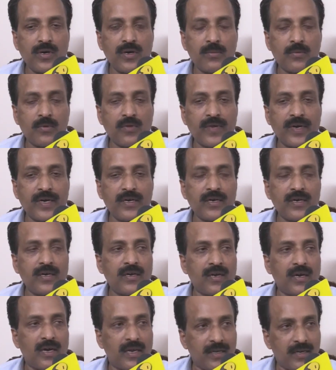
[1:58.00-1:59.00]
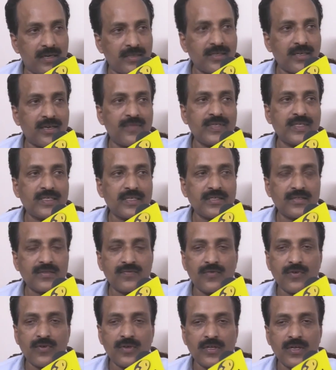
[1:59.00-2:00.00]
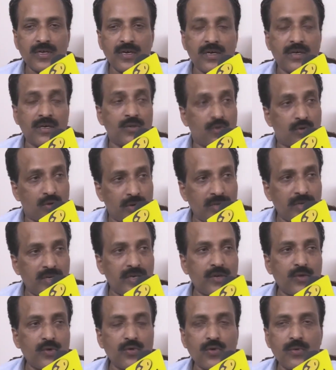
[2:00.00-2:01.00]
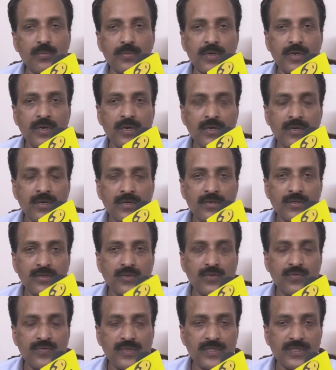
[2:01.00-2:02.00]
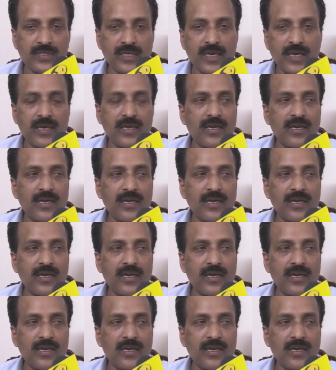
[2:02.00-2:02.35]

provide related services for the entire Europe. So which is again